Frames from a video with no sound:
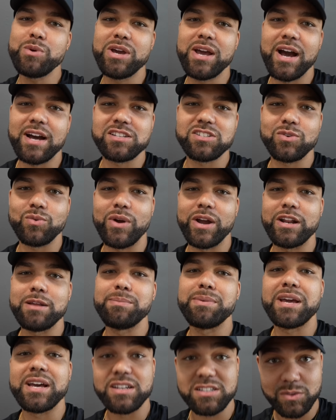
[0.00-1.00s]
you guys are ready
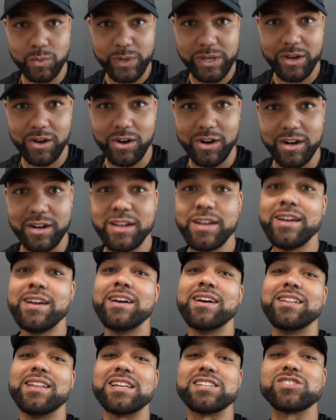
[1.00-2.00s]
because we are.
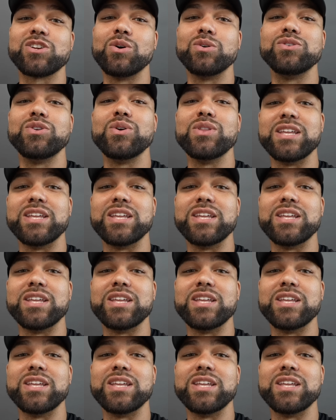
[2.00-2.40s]
Let's go do